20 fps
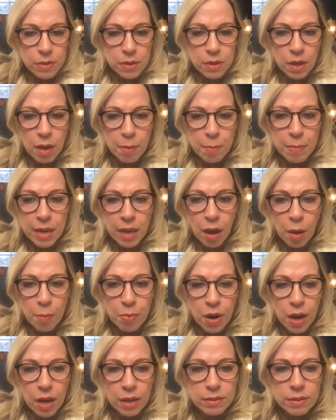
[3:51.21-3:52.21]
the coming
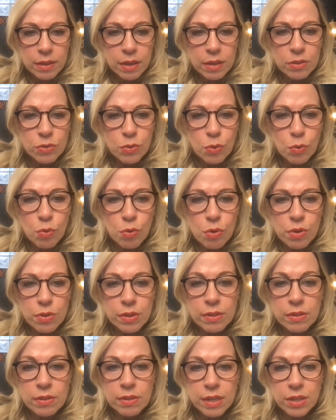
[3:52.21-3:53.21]
out process, or
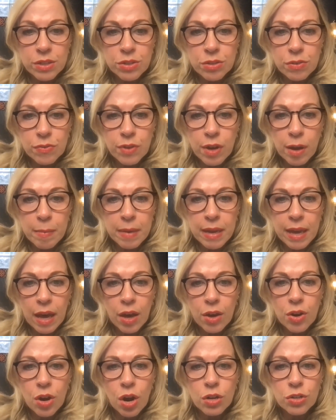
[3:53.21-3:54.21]
the stages of coming out,